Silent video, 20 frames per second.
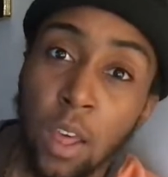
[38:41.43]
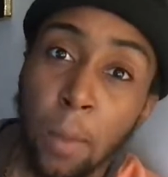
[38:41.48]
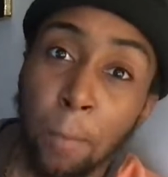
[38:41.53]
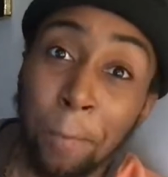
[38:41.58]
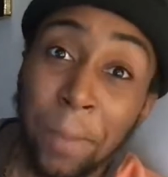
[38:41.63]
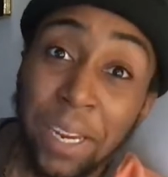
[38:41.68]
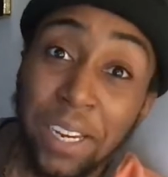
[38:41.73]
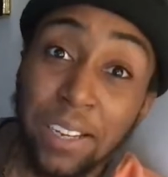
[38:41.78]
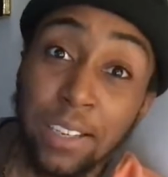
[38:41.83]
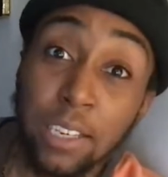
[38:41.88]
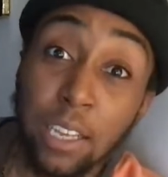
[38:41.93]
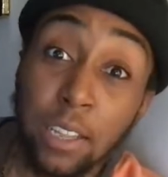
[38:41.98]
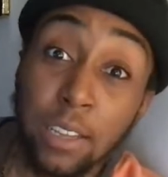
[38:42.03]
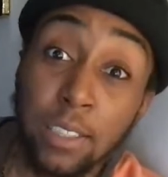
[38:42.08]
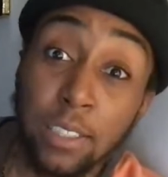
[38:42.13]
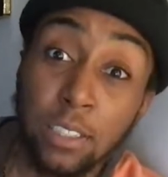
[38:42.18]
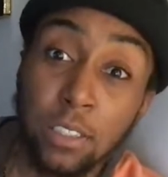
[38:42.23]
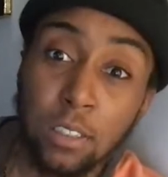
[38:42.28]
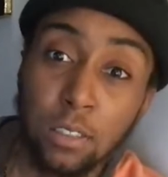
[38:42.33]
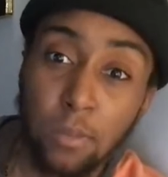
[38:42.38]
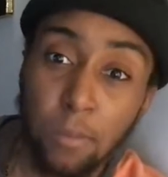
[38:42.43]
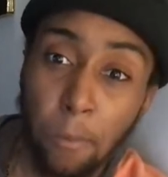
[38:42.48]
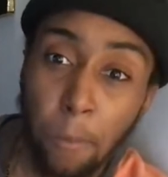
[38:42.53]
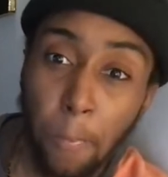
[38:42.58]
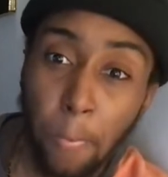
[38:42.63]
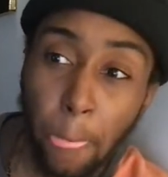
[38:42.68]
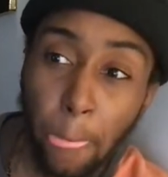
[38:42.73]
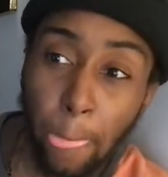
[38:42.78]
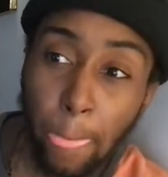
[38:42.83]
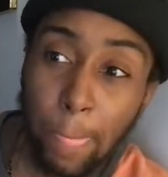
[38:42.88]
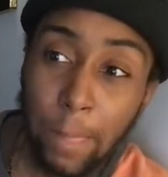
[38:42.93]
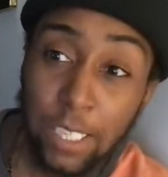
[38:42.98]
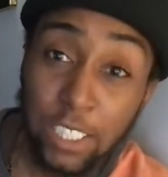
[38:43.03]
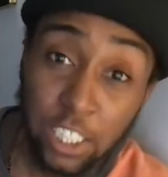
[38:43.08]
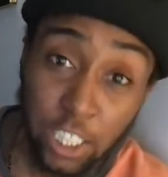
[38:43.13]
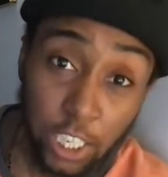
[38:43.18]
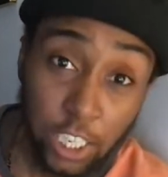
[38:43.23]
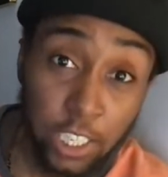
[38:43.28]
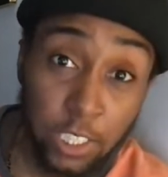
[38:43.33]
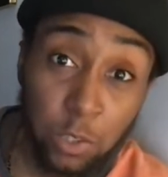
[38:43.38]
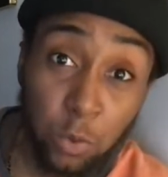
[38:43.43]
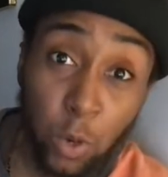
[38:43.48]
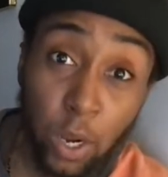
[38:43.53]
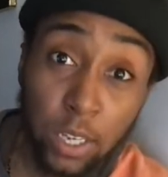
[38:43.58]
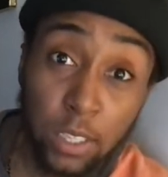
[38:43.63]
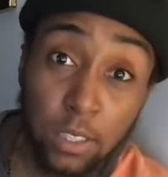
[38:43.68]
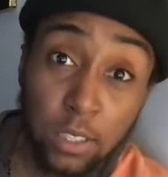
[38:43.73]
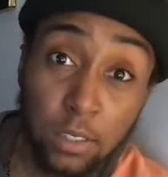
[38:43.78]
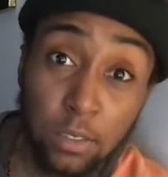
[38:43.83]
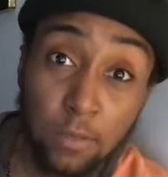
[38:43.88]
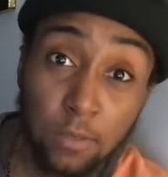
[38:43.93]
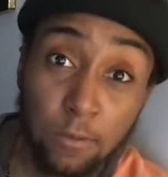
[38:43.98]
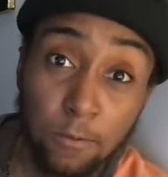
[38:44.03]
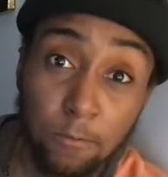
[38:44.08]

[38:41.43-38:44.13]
Make a list, check it twice,